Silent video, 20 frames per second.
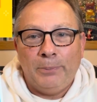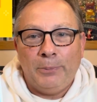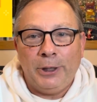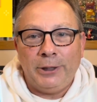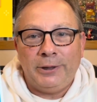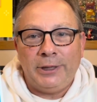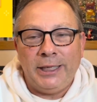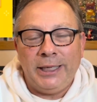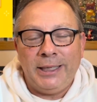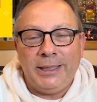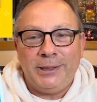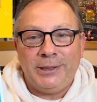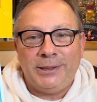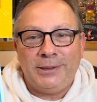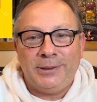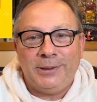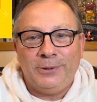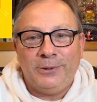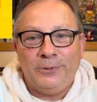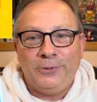But
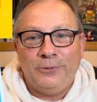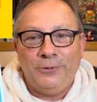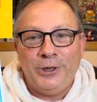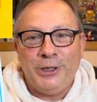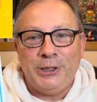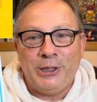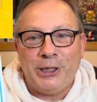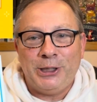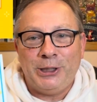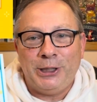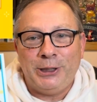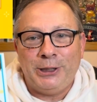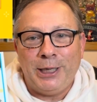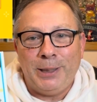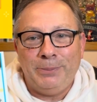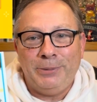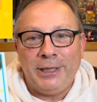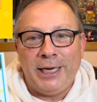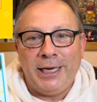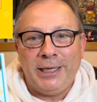these resisted
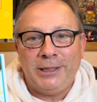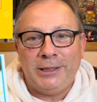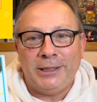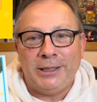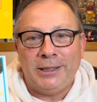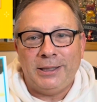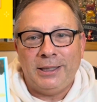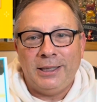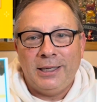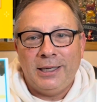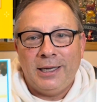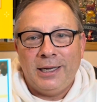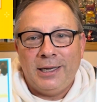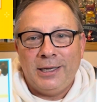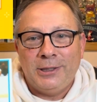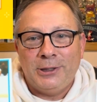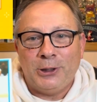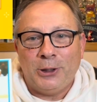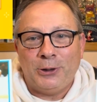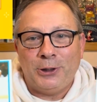temptation,
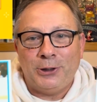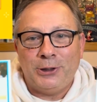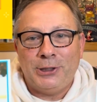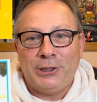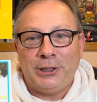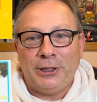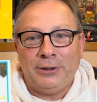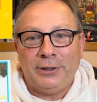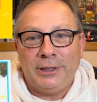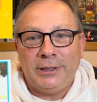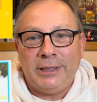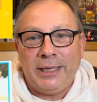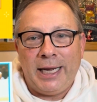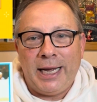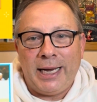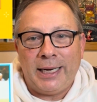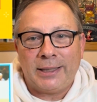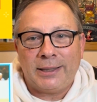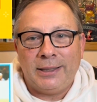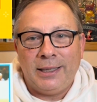so they're still
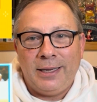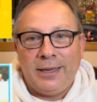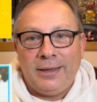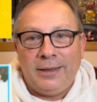intact.